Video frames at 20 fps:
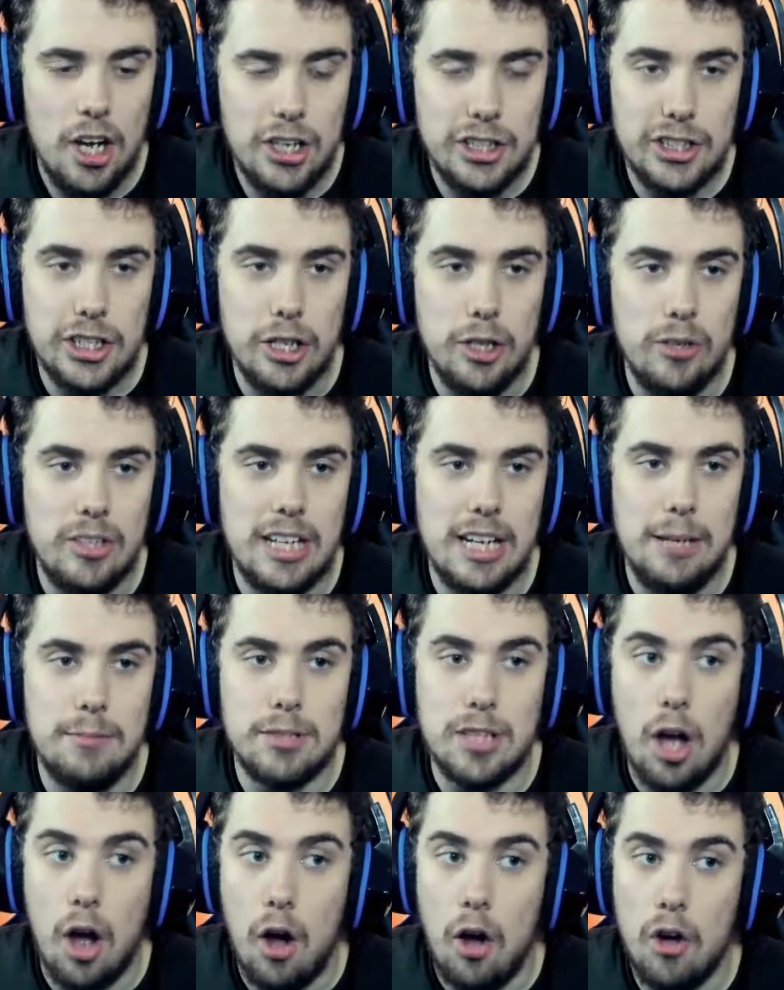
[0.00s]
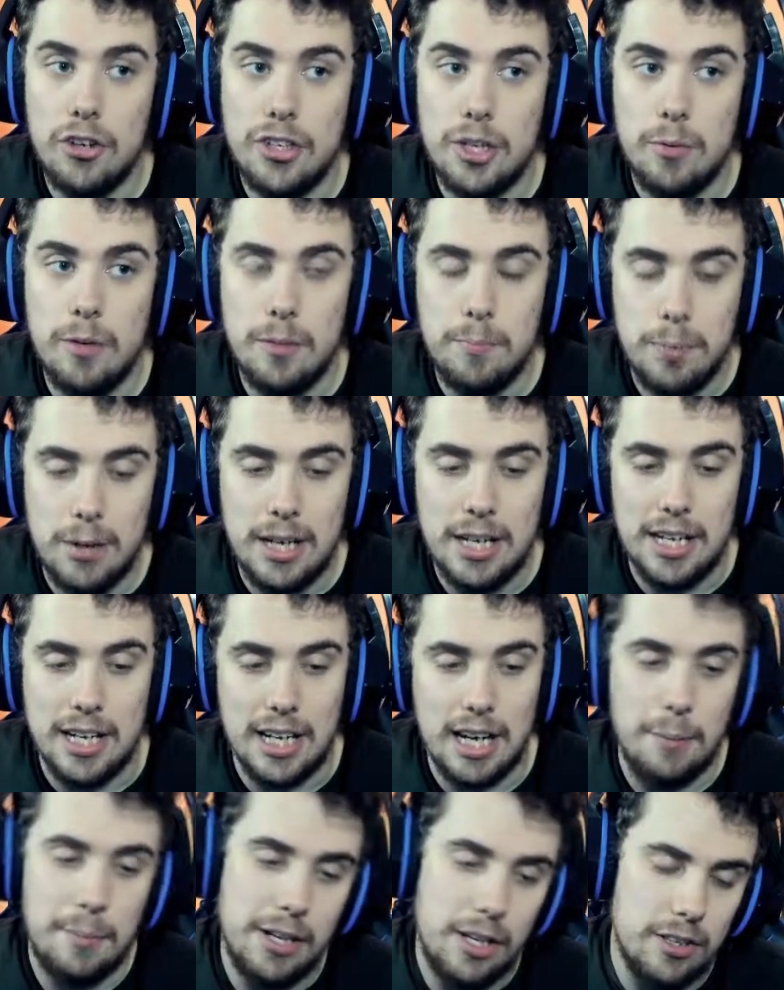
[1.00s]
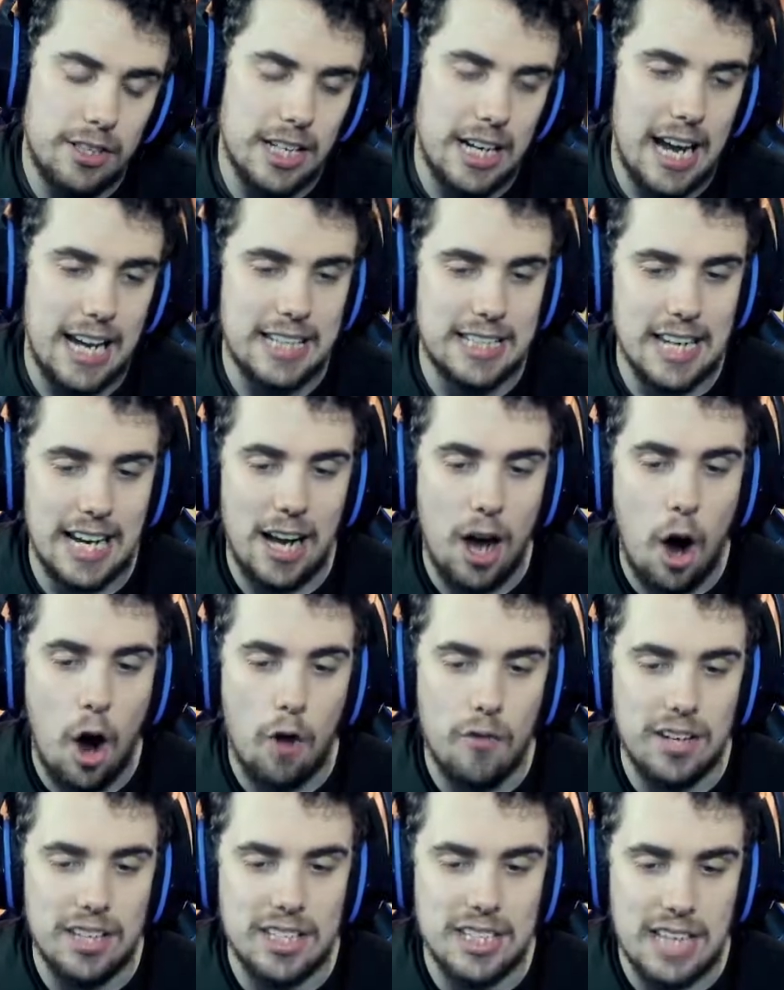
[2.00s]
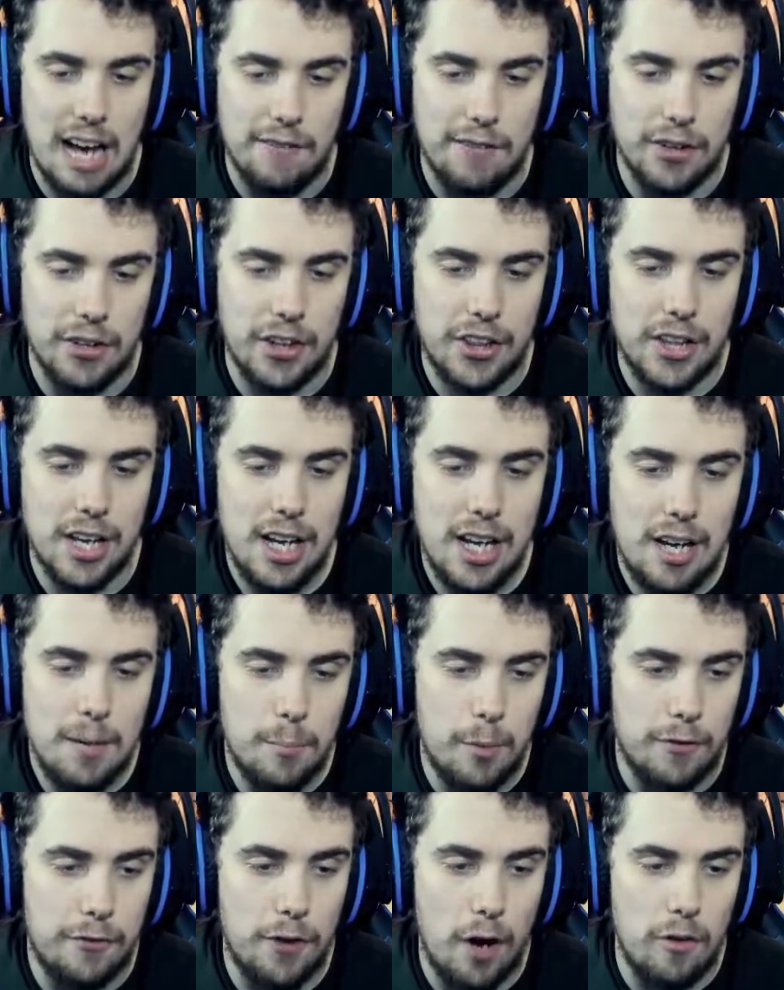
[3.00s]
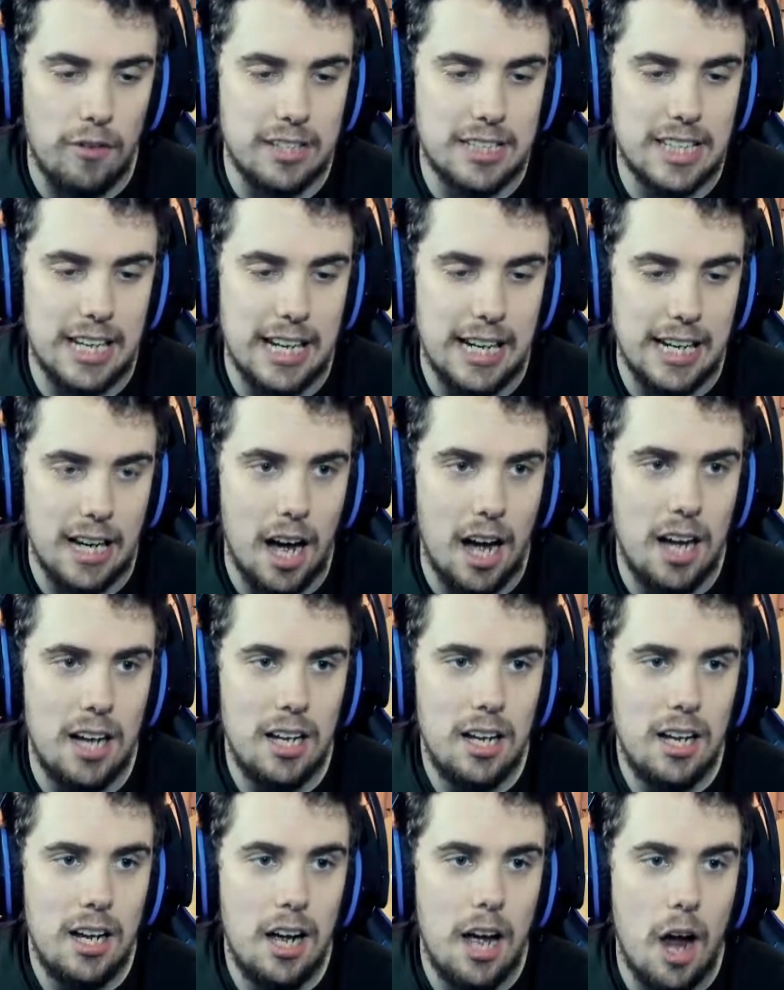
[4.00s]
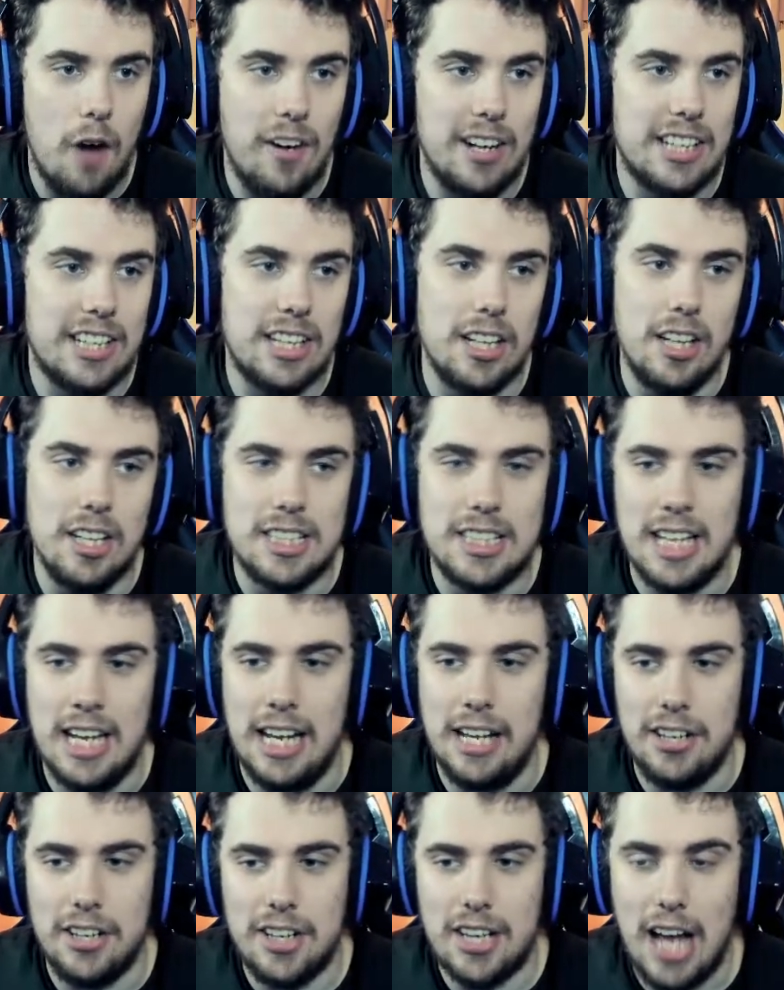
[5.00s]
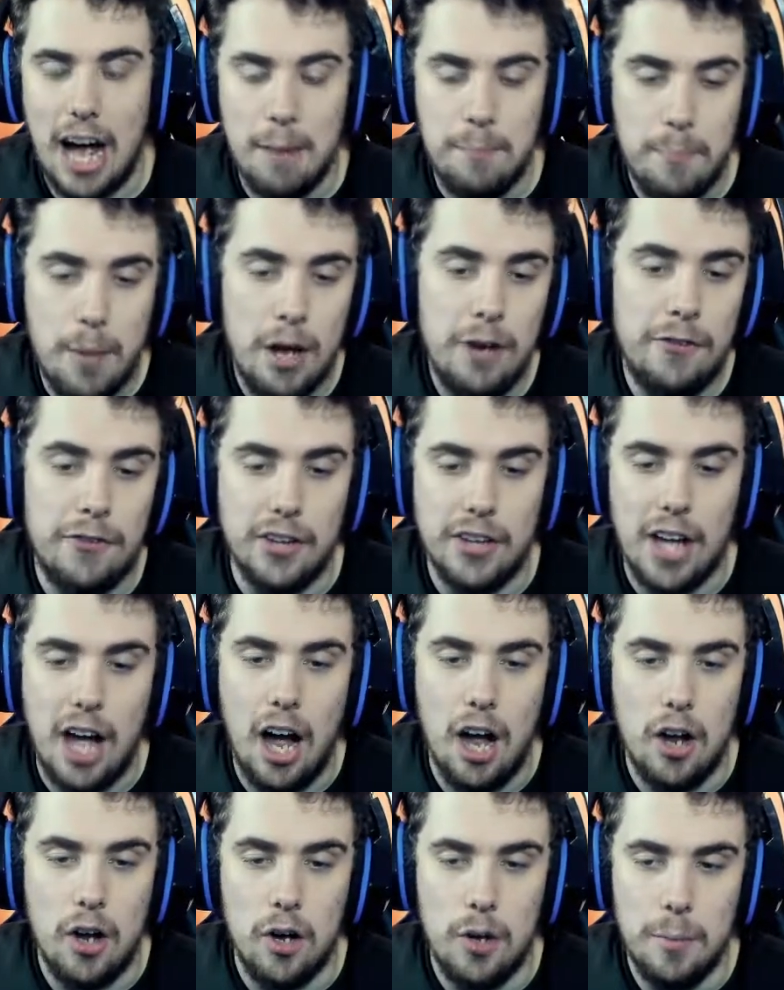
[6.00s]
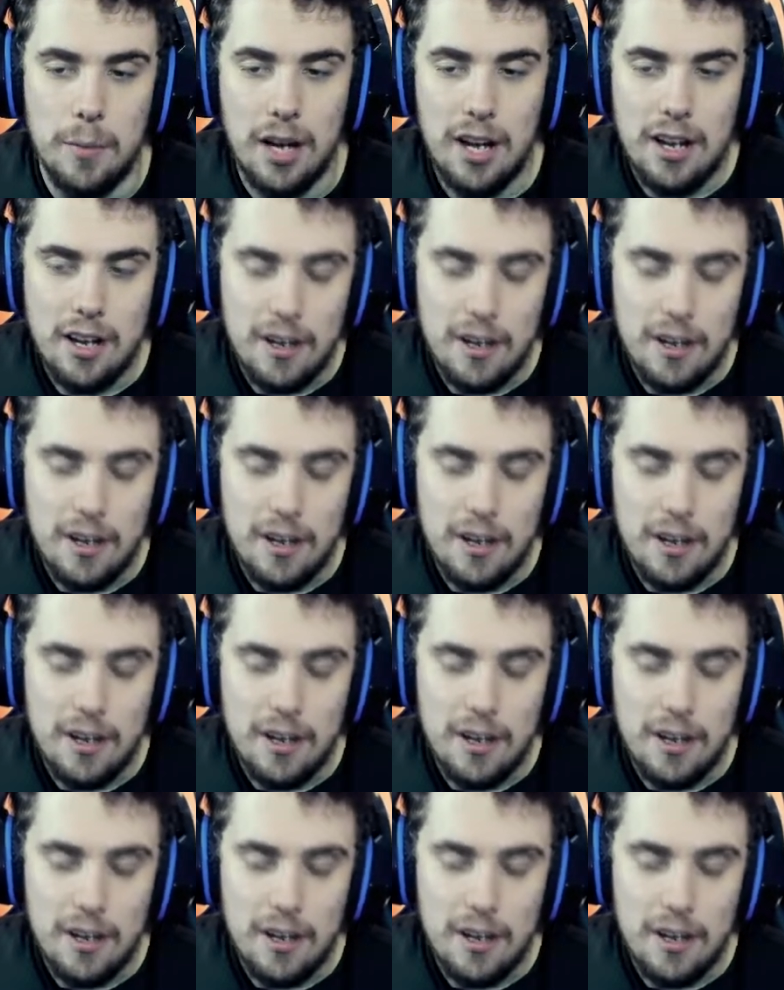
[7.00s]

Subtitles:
2 teams that aren't doing brilliantly. I mean, Udinese are in 7th, but Fiorentina are in 13th, and both at home.